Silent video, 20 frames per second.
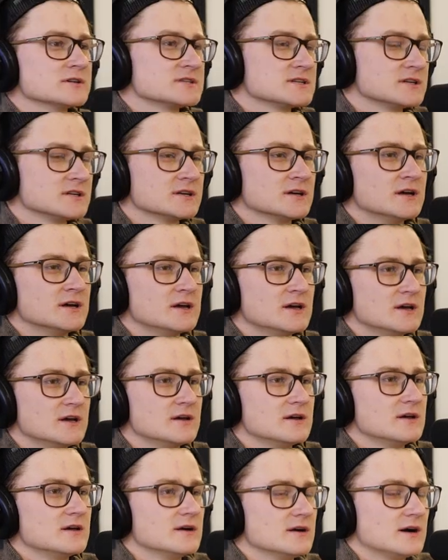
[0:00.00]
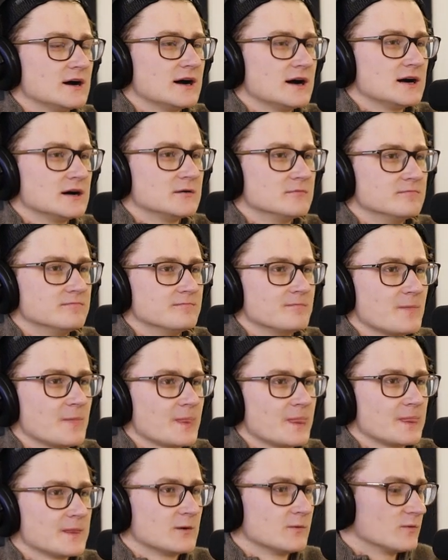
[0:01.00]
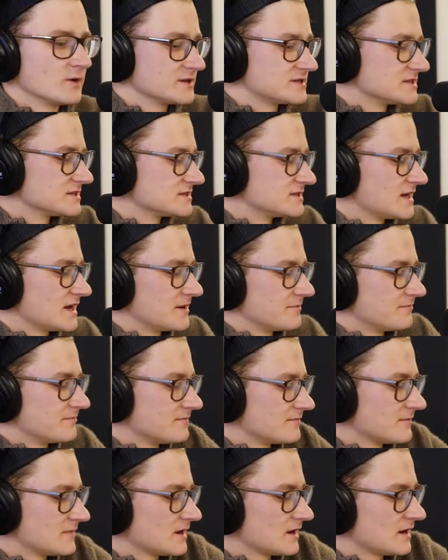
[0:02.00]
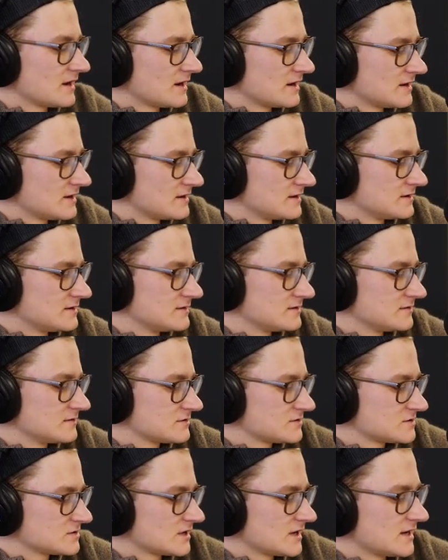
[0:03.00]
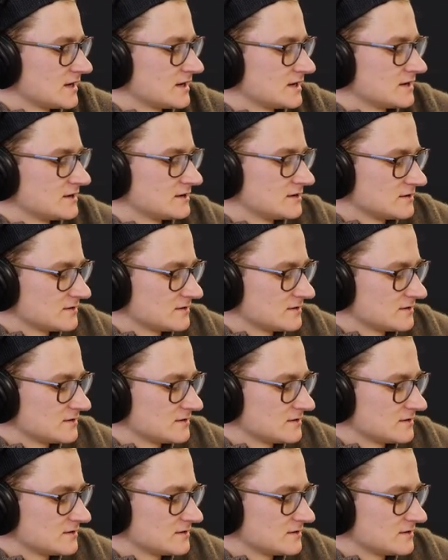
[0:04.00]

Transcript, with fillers: listen to, um, what's his name? Uh, uh